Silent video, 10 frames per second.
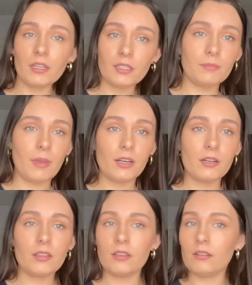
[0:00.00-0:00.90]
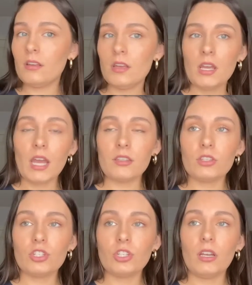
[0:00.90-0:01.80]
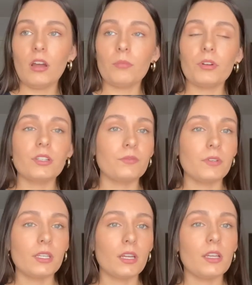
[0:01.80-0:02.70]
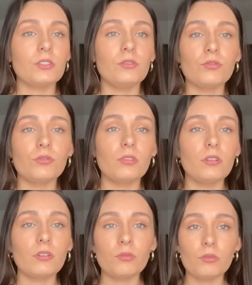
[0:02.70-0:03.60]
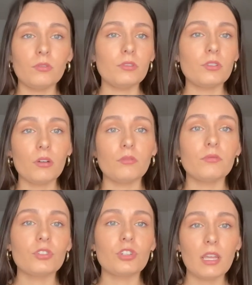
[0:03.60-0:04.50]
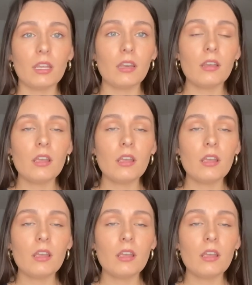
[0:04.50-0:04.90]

doesn't matter, then I think the shade Umber is a really nice, neutral, cool, toned shade